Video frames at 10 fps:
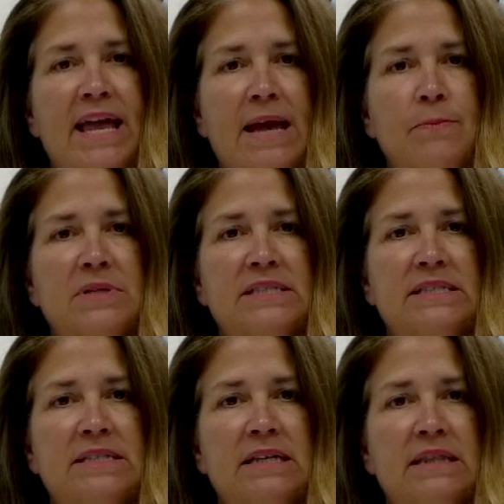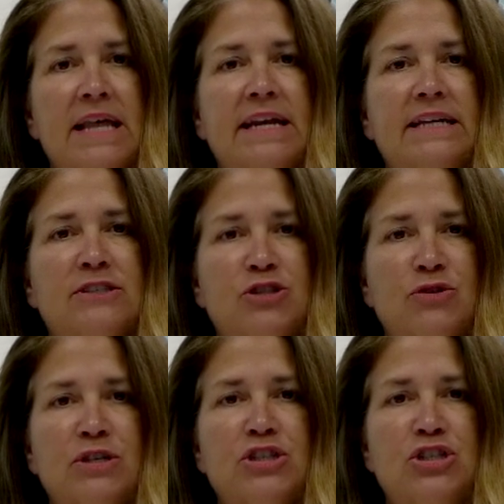campus letting
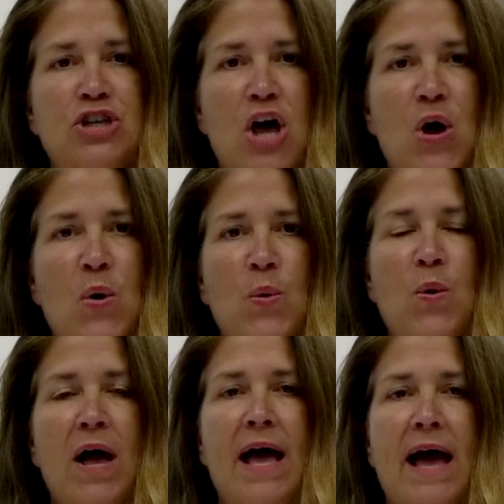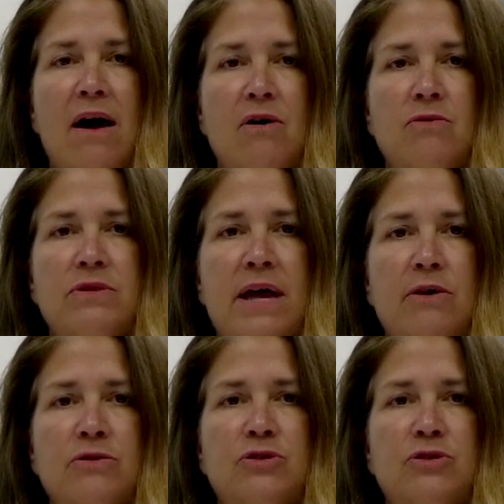students know how they are